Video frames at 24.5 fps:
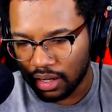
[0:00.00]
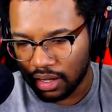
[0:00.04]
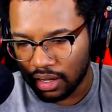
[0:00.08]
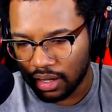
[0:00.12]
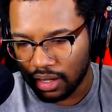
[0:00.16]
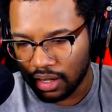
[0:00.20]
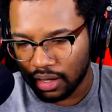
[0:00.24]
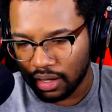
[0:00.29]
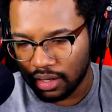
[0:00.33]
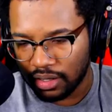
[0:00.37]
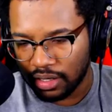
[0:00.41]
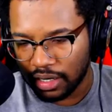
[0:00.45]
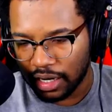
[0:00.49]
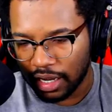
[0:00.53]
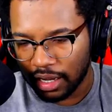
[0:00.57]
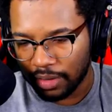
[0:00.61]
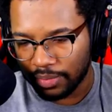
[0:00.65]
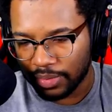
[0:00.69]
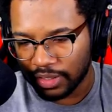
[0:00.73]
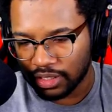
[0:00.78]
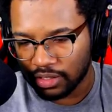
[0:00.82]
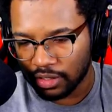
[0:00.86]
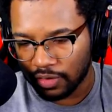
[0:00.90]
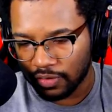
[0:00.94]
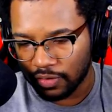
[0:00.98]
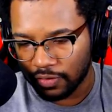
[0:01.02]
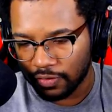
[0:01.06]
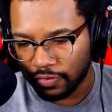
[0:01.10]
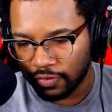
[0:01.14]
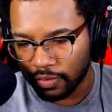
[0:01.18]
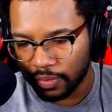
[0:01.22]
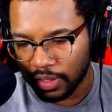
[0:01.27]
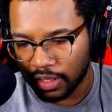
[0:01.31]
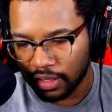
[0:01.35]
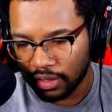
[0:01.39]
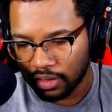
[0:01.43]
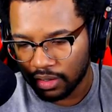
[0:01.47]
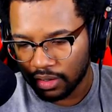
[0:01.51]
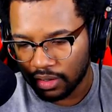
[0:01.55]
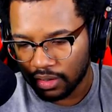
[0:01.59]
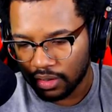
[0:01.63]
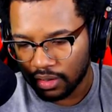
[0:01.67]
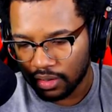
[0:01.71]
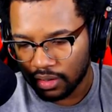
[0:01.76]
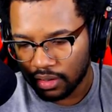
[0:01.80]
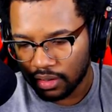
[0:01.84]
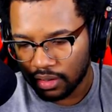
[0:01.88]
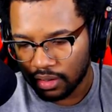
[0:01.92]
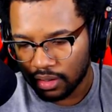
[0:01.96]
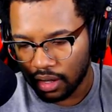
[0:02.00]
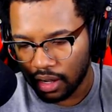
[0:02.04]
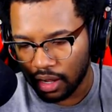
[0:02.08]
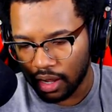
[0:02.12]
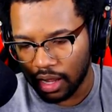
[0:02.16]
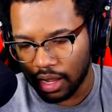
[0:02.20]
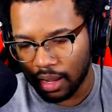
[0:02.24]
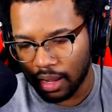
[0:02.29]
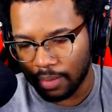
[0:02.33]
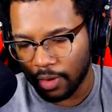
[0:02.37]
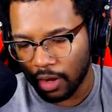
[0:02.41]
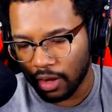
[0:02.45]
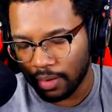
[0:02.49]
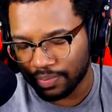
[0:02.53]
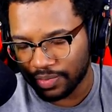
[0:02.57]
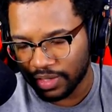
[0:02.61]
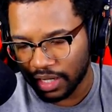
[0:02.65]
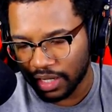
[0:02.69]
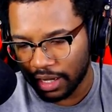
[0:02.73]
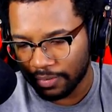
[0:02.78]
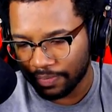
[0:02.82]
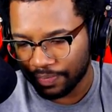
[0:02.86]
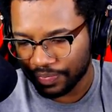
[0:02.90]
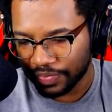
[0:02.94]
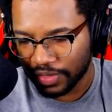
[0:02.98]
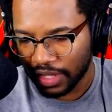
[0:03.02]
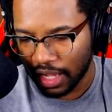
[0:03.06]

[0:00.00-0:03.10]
Oh, damn. It's over for me. I'm done.